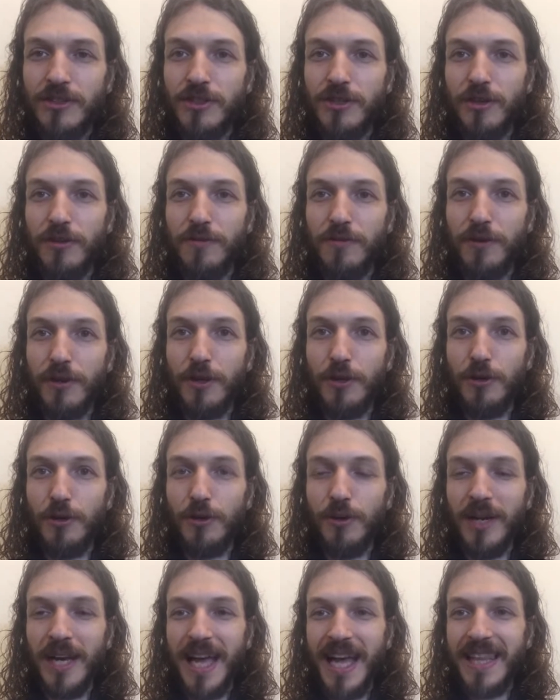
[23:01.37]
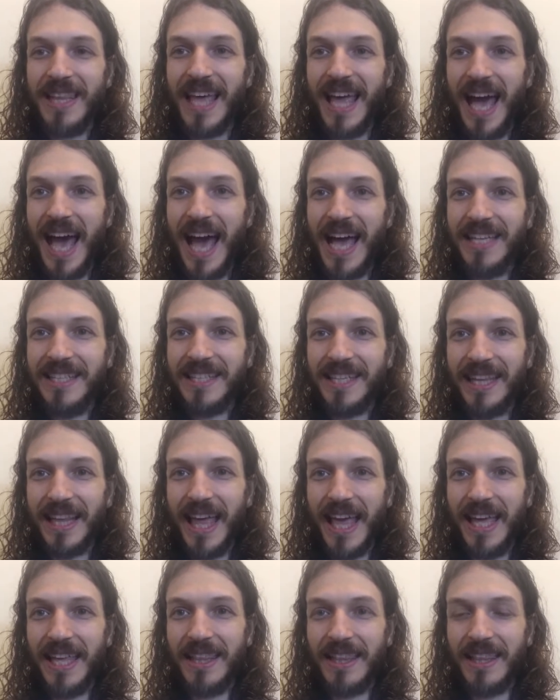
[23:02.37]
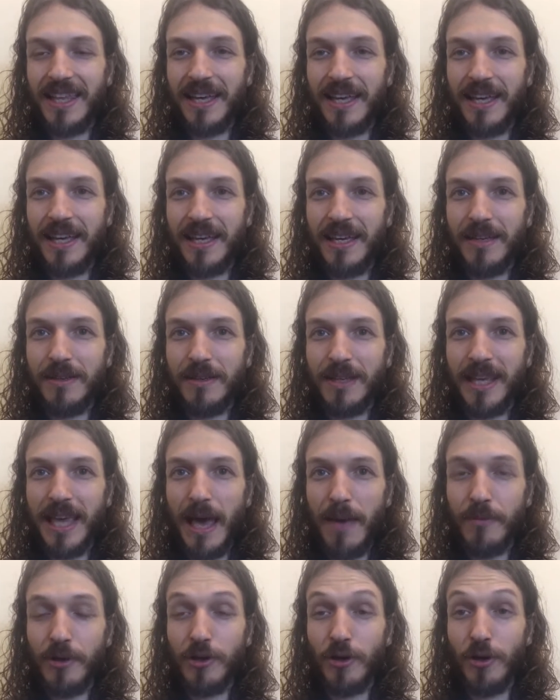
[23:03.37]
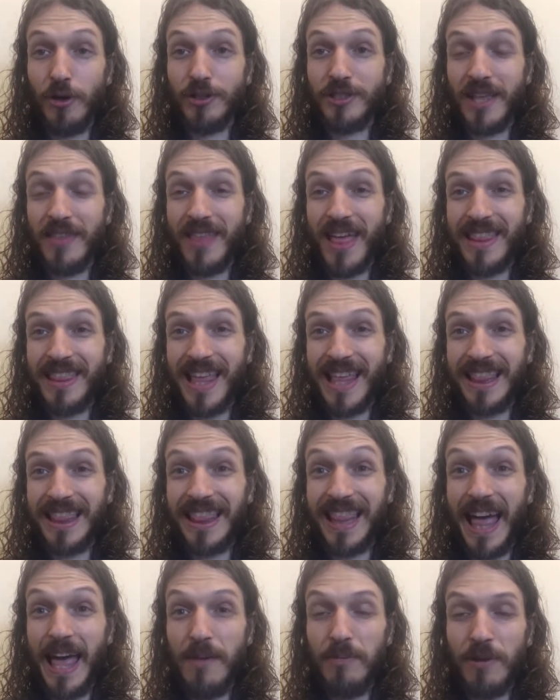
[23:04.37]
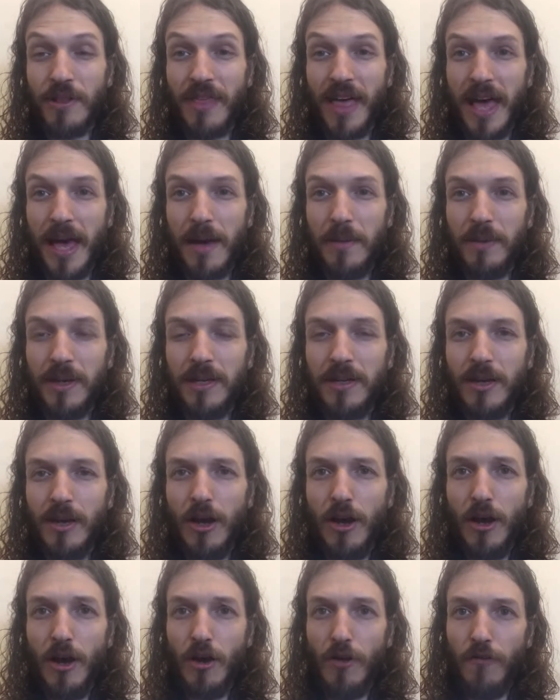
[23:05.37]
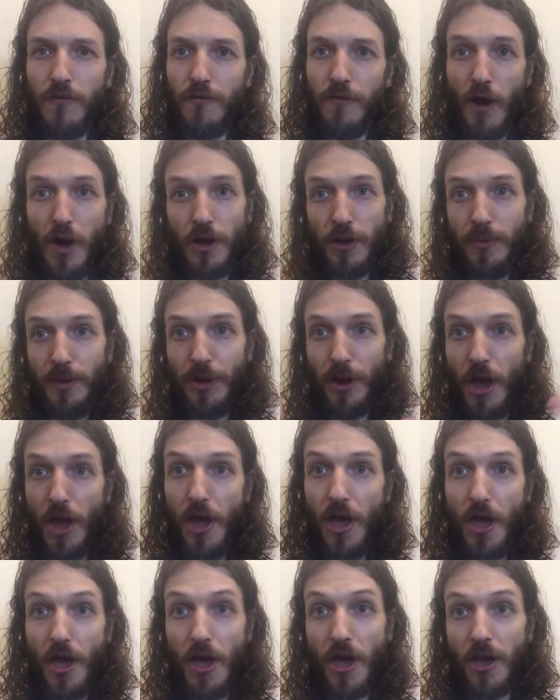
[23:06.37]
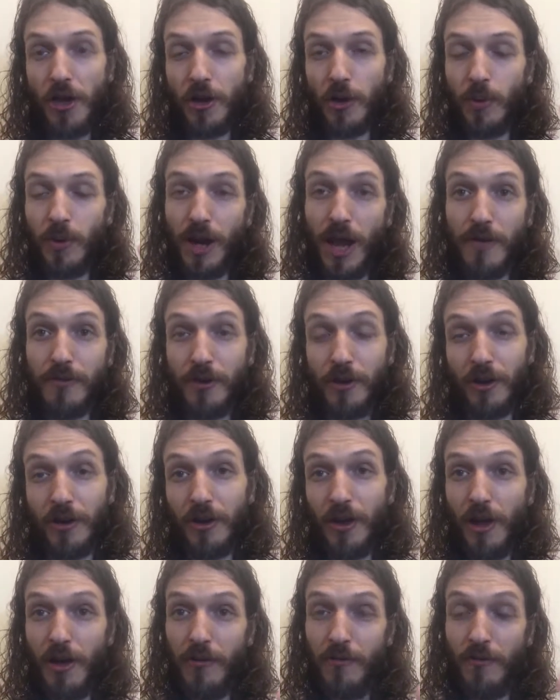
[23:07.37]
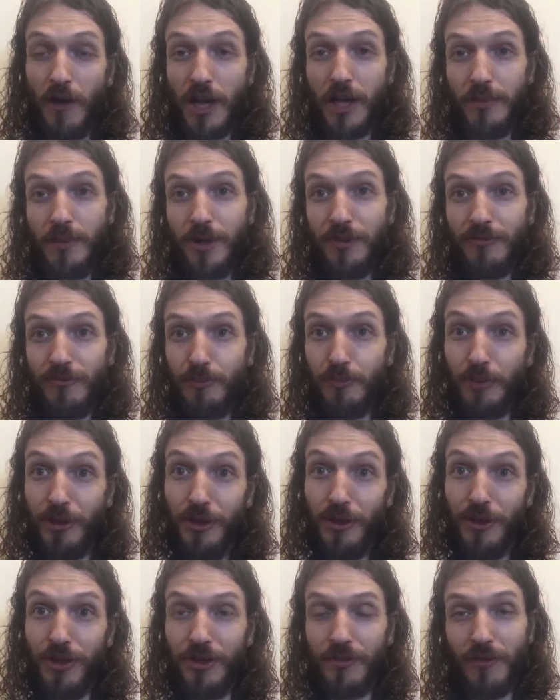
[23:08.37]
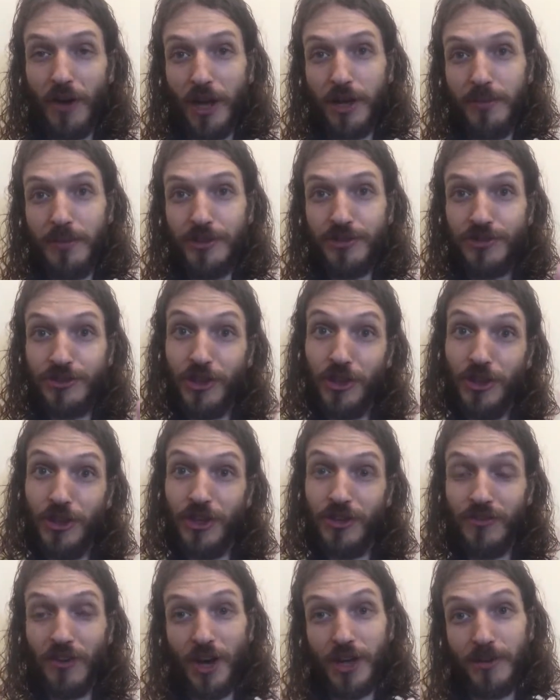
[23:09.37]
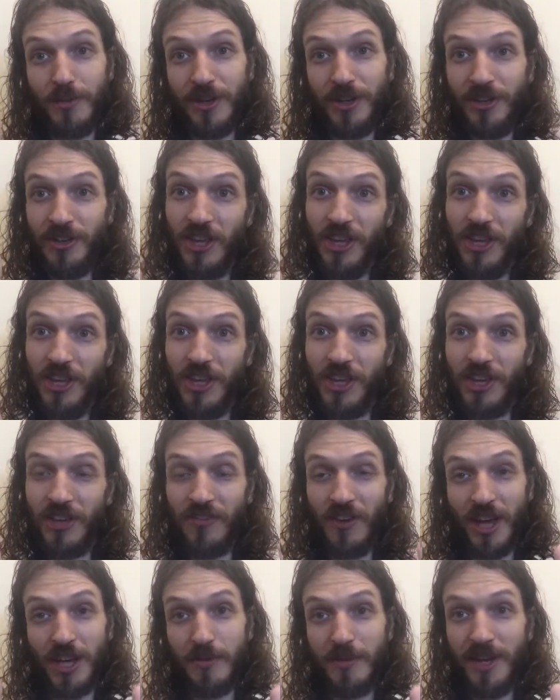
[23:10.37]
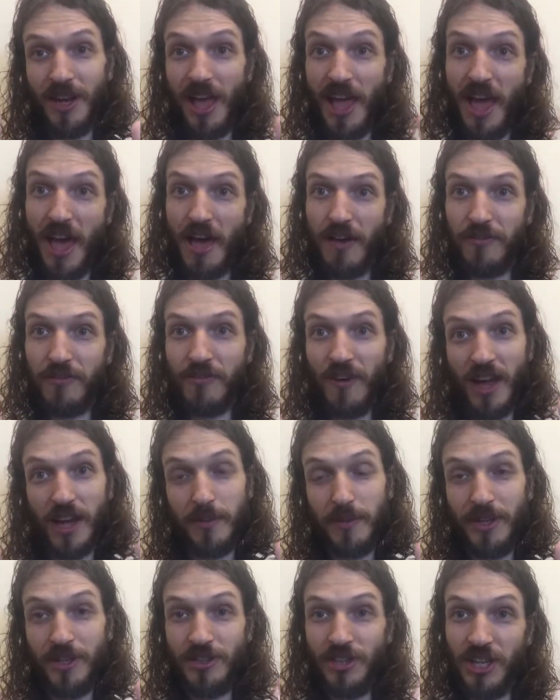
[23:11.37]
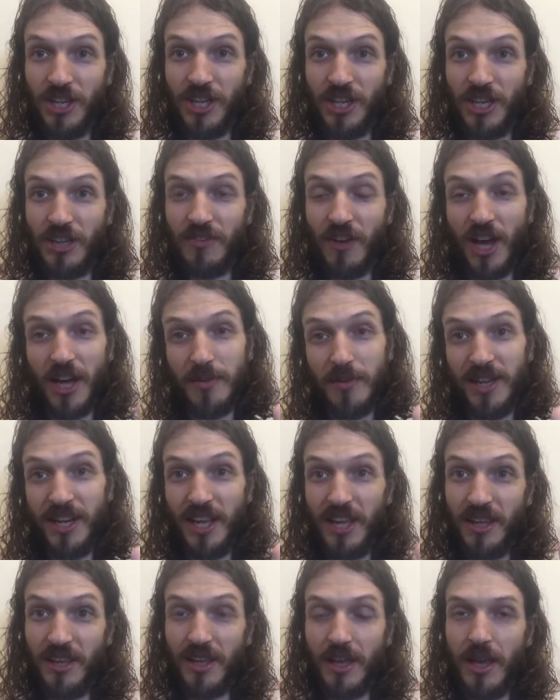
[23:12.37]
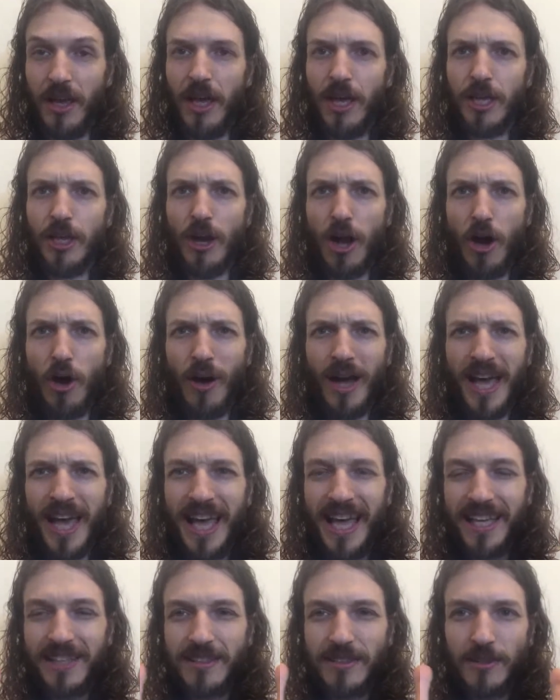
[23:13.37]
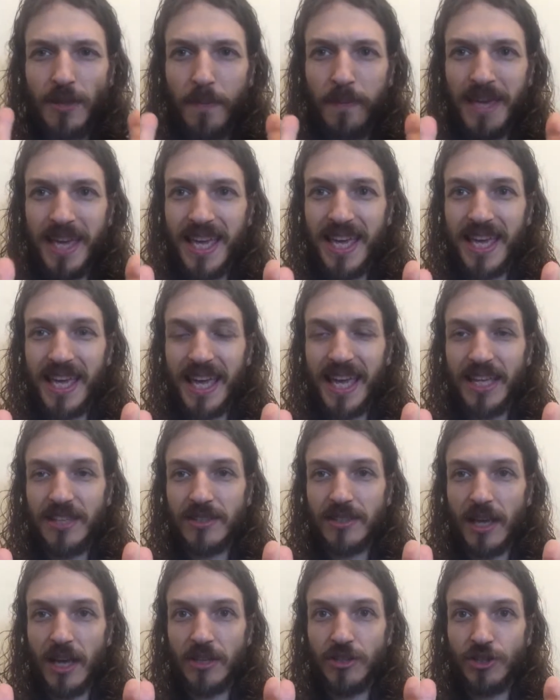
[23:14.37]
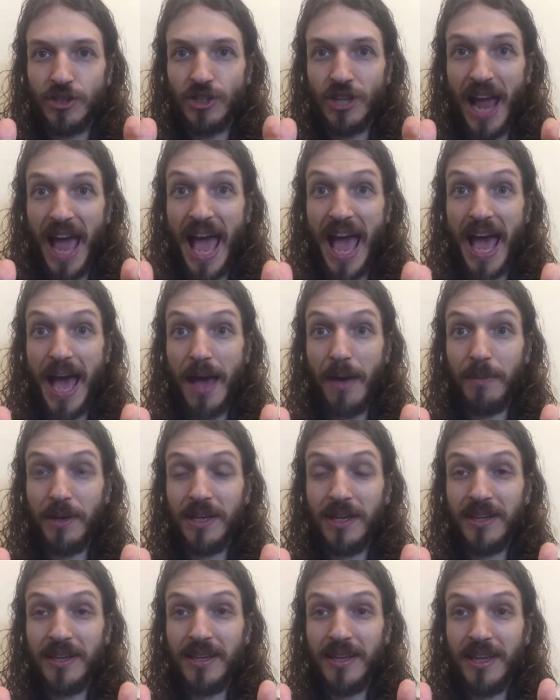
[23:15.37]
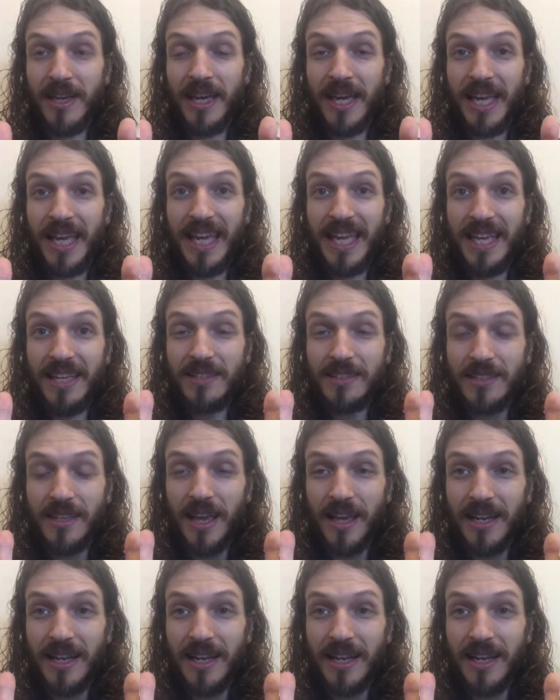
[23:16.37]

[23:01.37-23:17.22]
good for you, they isolate the chemicals, and then they label them. Vitamin A or whatever. Vitamin B, vitamin C, vitamin E, vitamin F, vitamin D, vitamin E. You know, to me, it's a sham. It's